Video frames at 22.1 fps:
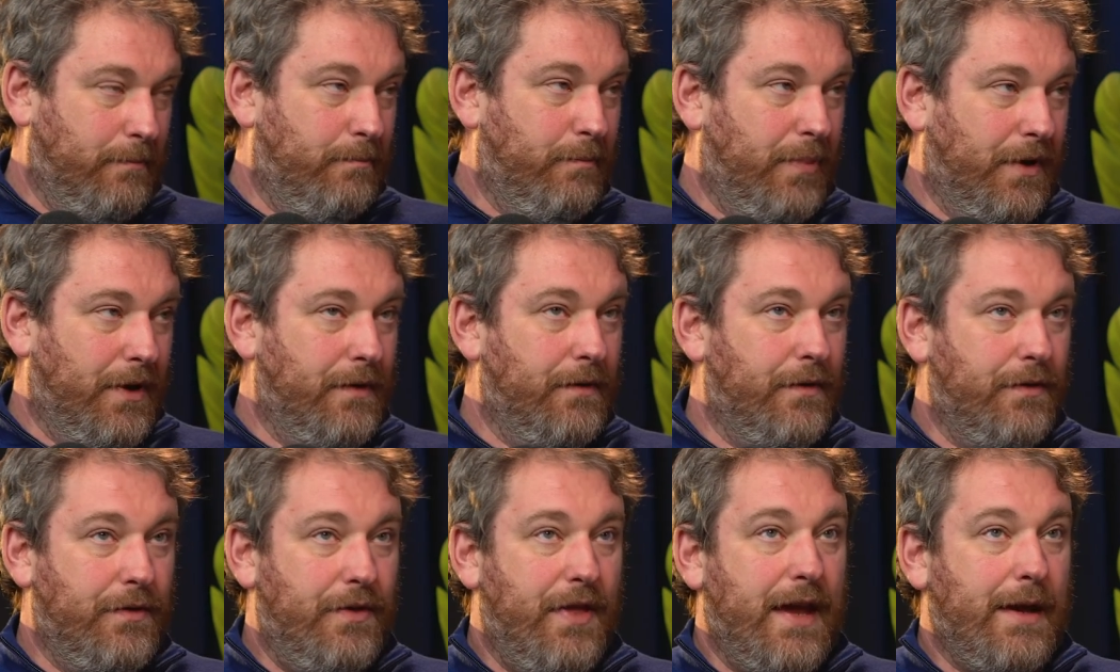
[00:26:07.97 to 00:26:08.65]
but
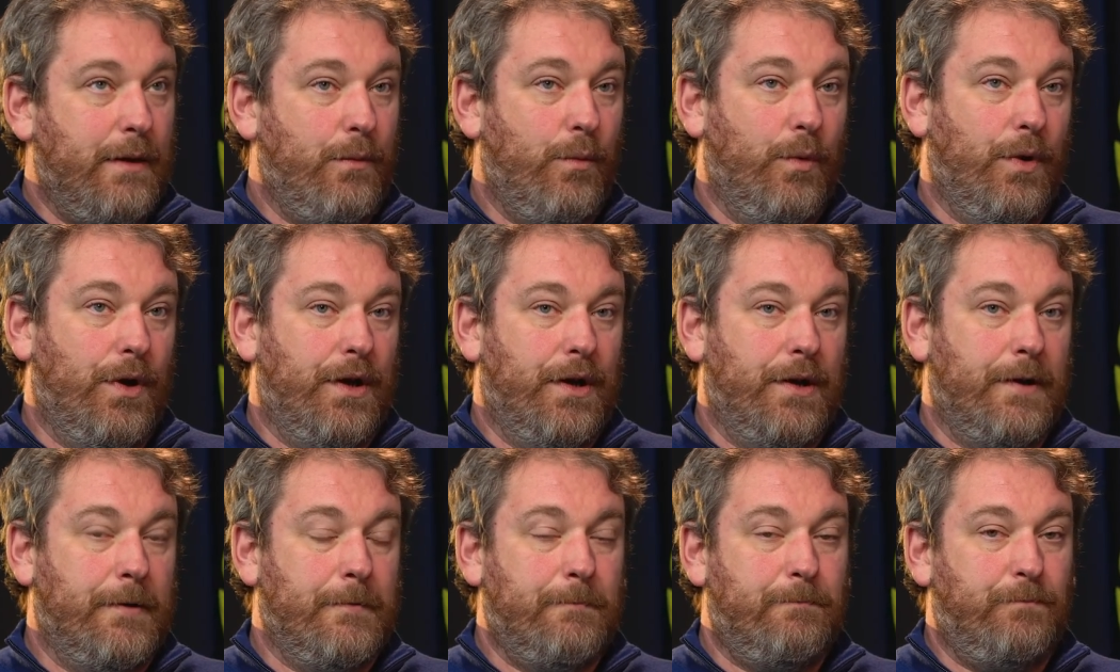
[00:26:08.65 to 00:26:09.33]
they
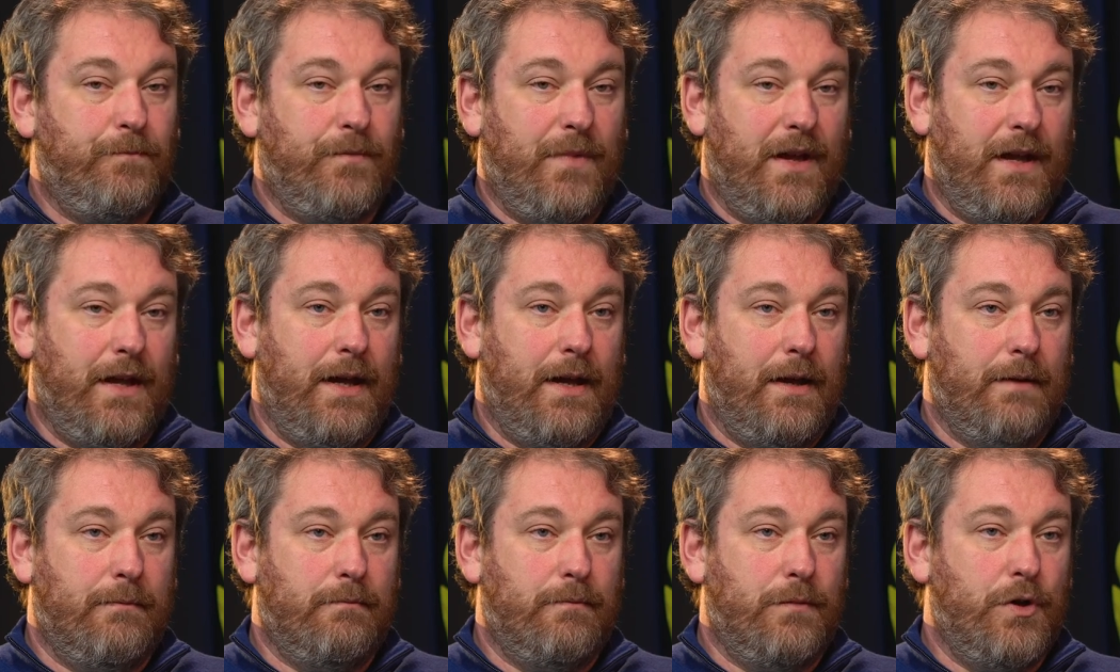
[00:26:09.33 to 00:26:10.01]
were
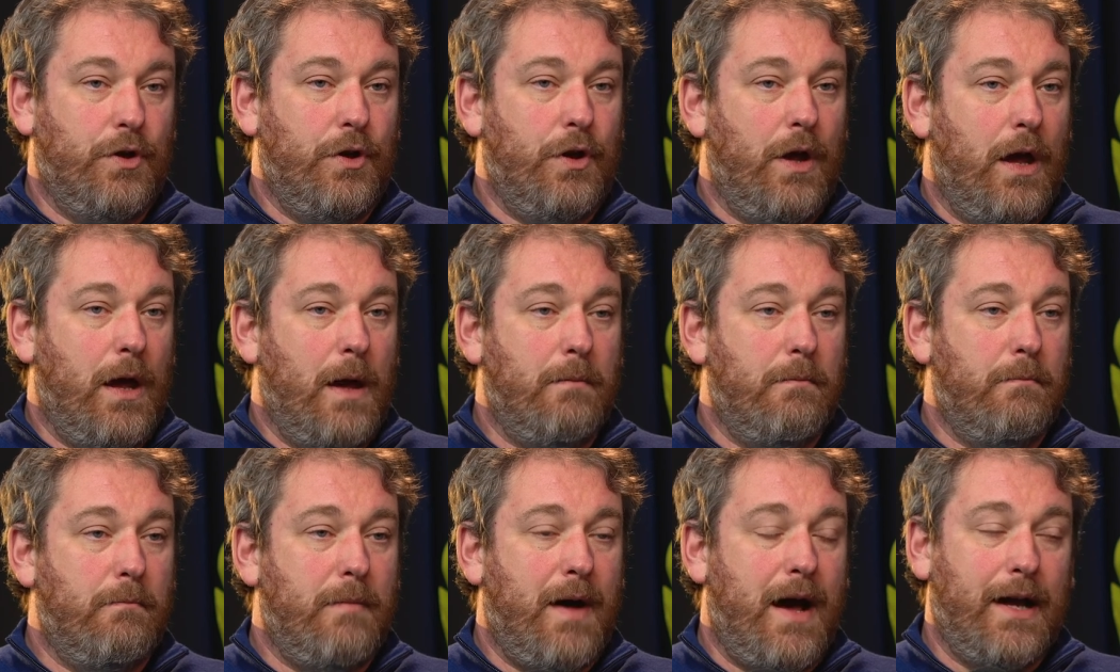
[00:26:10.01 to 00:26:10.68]
a
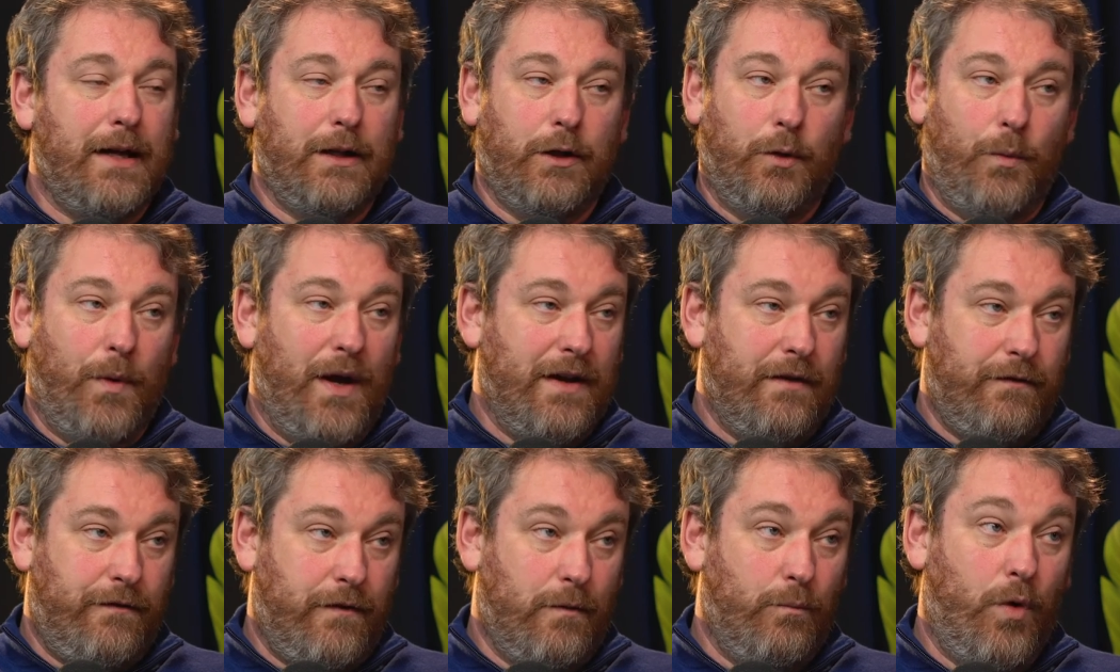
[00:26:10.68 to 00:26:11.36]
mile
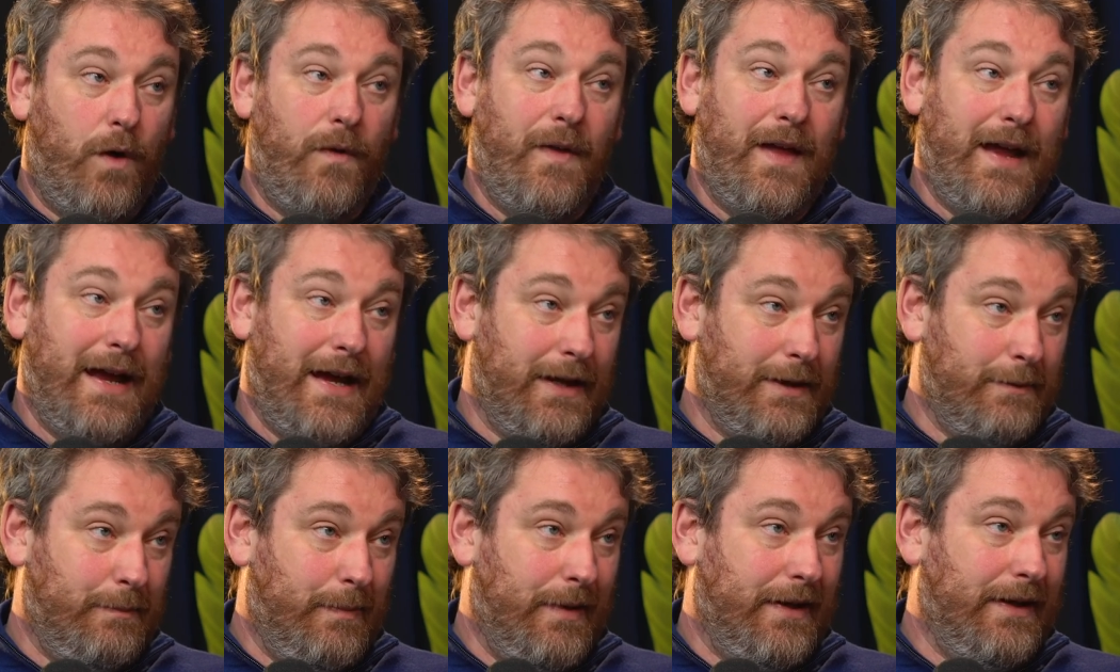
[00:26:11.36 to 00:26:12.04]
away from what they
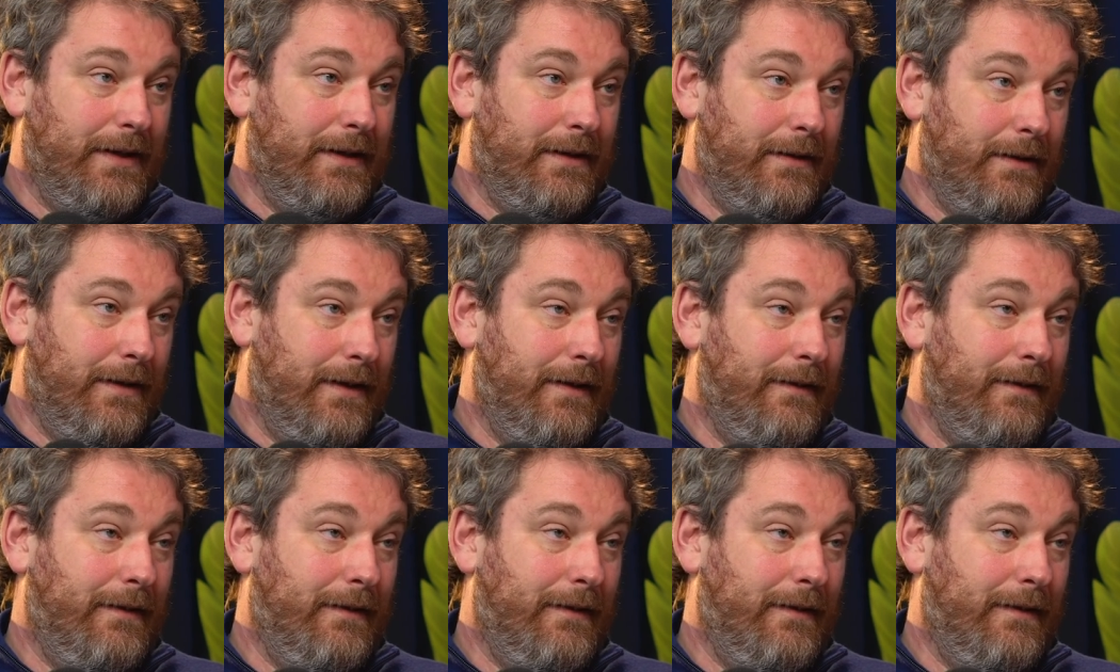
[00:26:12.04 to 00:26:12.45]
had been